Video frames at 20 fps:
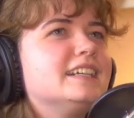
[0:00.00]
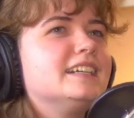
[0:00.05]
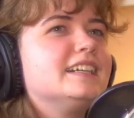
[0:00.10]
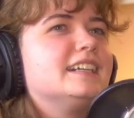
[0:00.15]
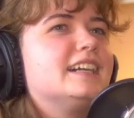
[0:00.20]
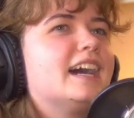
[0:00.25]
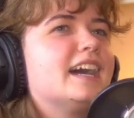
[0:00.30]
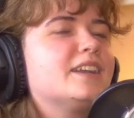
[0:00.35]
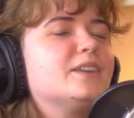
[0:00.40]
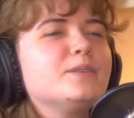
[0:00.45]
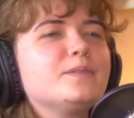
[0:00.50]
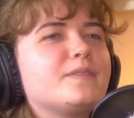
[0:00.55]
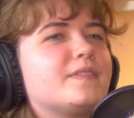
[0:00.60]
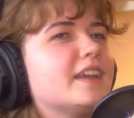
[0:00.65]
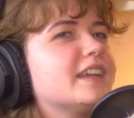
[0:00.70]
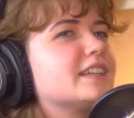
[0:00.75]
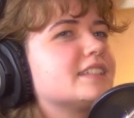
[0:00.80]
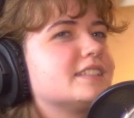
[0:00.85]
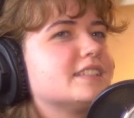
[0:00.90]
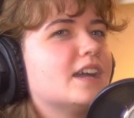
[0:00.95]
I don't
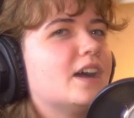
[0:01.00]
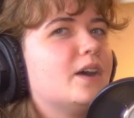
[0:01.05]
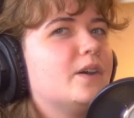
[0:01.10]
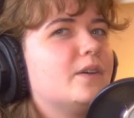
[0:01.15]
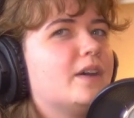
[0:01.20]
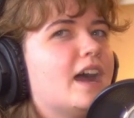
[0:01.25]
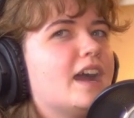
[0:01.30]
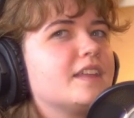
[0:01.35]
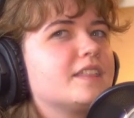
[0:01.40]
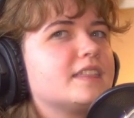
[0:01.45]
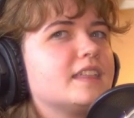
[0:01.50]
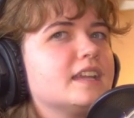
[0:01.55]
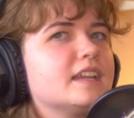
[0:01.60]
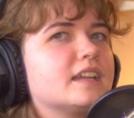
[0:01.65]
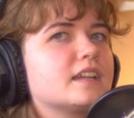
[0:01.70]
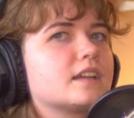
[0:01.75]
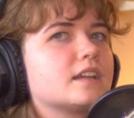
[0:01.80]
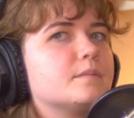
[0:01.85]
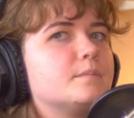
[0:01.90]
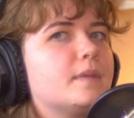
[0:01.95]
think so. I
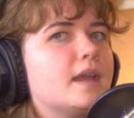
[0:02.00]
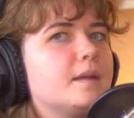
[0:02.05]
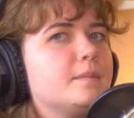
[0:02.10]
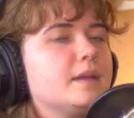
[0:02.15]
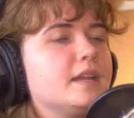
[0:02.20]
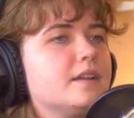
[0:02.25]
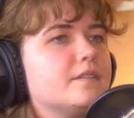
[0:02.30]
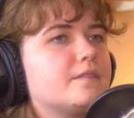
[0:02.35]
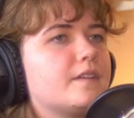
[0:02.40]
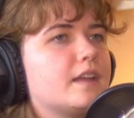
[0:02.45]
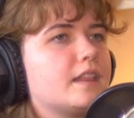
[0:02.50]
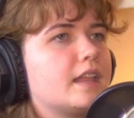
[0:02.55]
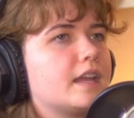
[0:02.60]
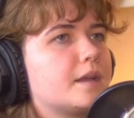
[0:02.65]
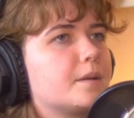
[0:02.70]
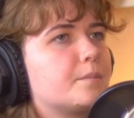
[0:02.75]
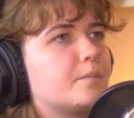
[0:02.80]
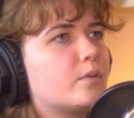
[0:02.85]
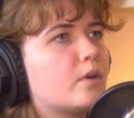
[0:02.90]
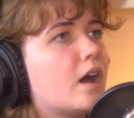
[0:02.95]
think maybe if I
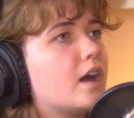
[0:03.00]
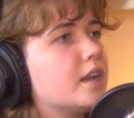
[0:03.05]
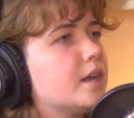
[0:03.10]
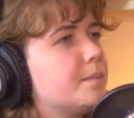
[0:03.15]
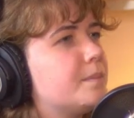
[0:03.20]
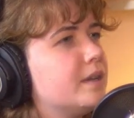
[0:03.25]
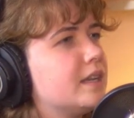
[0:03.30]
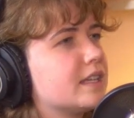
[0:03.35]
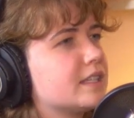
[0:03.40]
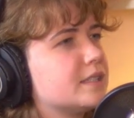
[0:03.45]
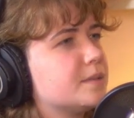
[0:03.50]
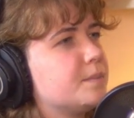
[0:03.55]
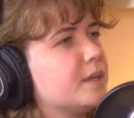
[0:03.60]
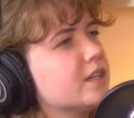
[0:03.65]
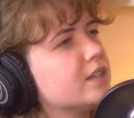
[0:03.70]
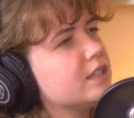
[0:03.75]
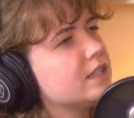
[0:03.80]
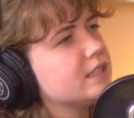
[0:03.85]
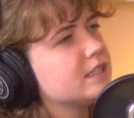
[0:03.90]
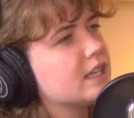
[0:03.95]
like brought up an
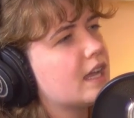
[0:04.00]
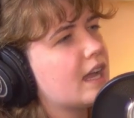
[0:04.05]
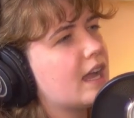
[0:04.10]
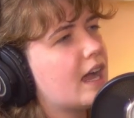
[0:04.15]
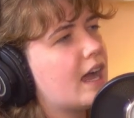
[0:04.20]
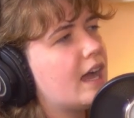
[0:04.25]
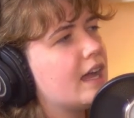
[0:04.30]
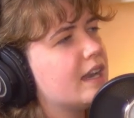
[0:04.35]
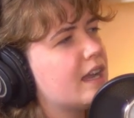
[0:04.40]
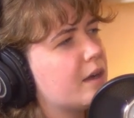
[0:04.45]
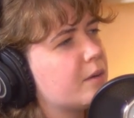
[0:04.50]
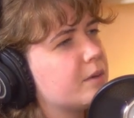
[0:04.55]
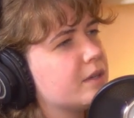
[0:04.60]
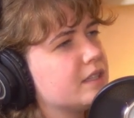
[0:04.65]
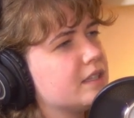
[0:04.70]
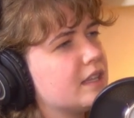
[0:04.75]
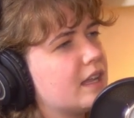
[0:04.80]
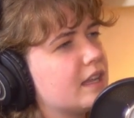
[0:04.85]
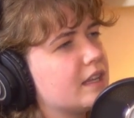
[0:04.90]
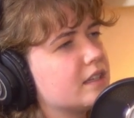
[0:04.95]
experience I had, I
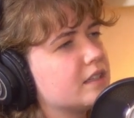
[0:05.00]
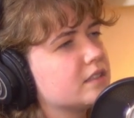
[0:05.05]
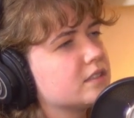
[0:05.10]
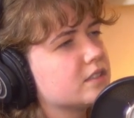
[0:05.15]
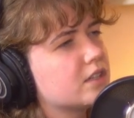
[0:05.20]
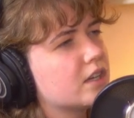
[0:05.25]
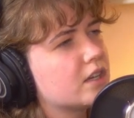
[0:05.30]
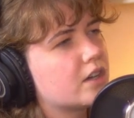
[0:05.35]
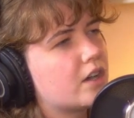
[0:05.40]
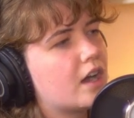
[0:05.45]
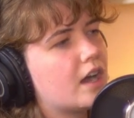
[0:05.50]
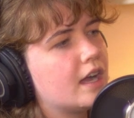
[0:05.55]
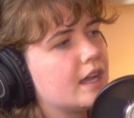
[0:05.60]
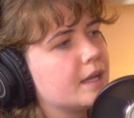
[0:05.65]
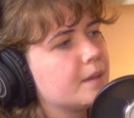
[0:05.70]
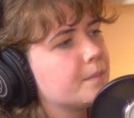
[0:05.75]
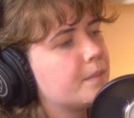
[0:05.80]
would like start crying.